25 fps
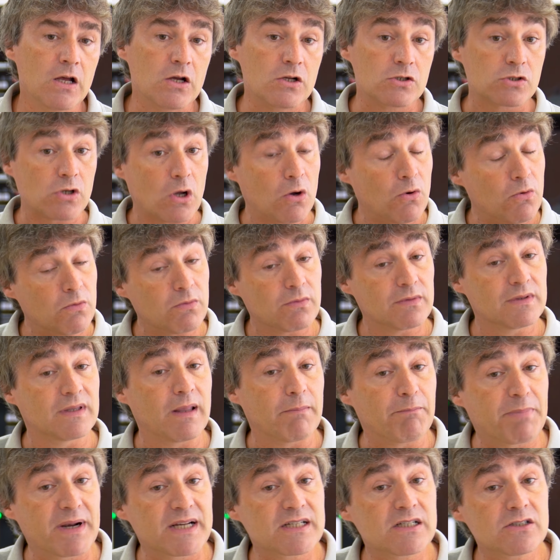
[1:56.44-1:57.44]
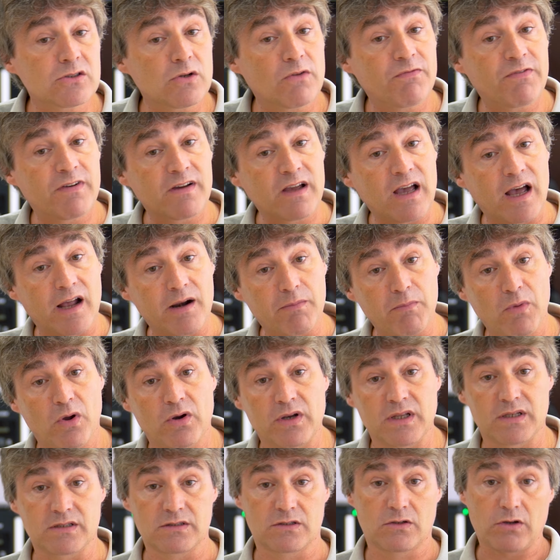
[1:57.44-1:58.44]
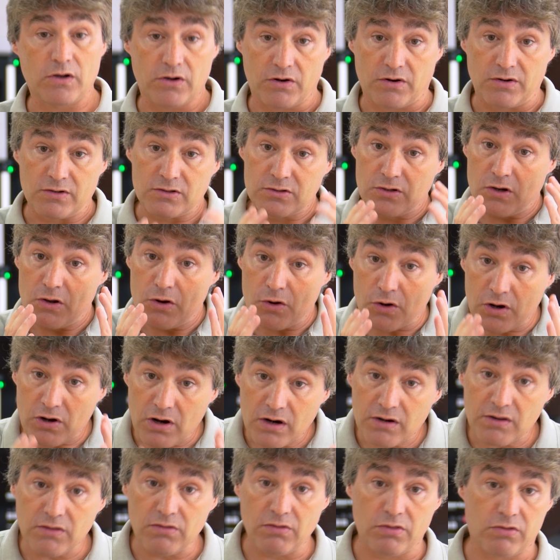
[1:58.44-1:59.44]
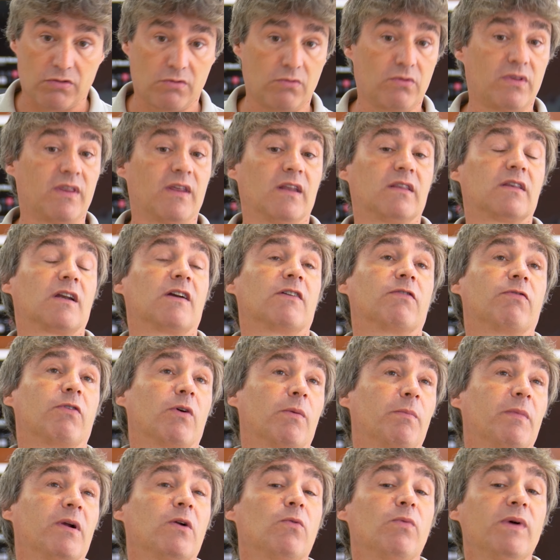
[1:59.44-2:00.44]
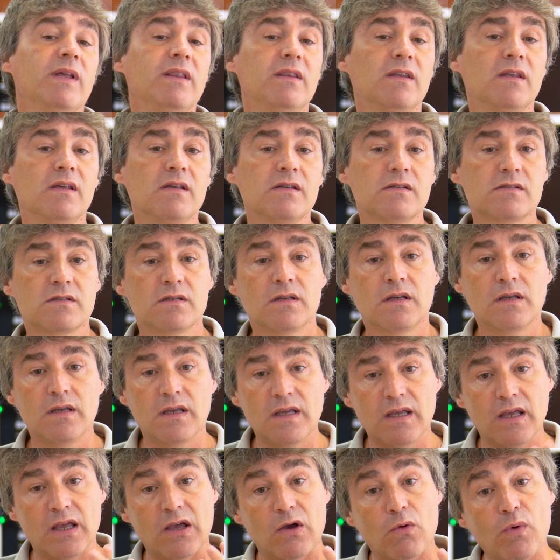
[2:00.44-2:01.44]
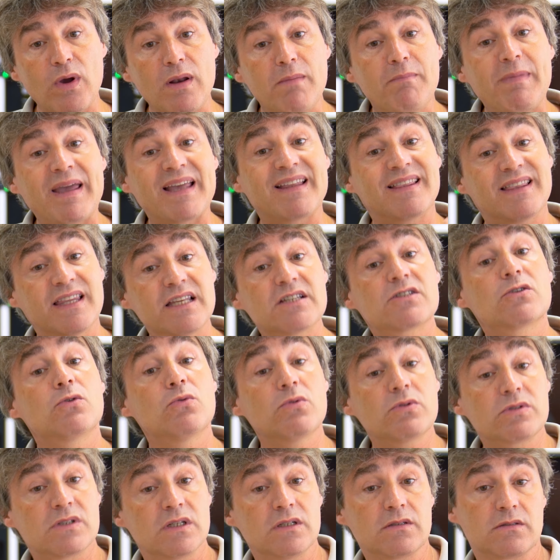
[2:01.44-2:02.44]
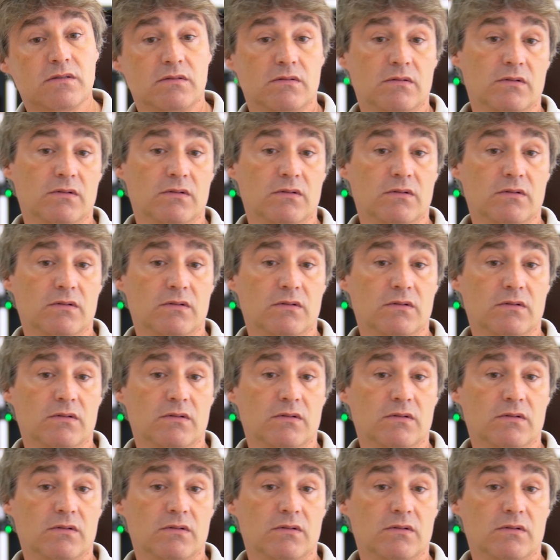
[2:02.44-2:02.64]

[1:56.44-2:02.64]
So the presence of harmonic currents running through the transformer windings will make these losses